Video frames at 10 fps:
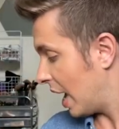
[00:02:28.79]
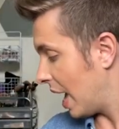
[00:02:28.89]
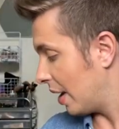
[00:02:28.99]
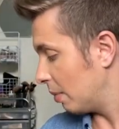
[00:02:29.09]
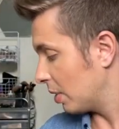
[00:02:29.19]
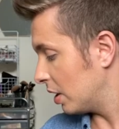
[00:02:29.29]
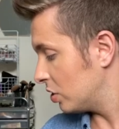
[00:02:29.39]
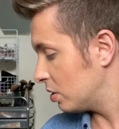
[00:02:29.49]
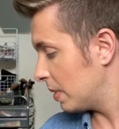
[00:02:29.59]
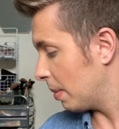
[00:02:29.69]
And I'm going to
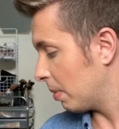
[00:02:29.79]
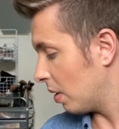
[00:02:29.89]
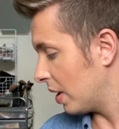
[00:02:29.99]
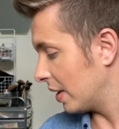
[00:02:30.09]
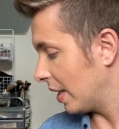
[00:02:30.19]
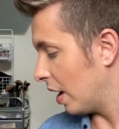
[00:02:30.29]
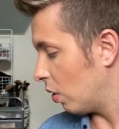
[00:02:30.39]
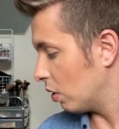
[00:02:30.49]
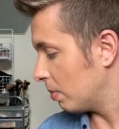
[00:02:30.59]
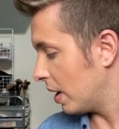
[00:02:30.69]
just be applying that
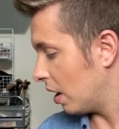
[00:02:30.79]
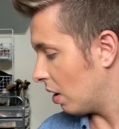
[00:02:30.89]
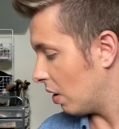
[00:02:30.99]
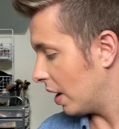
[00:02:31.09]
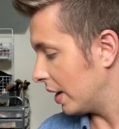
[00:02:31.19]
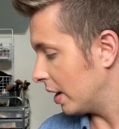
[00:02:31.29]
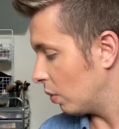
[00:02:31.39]
on my eye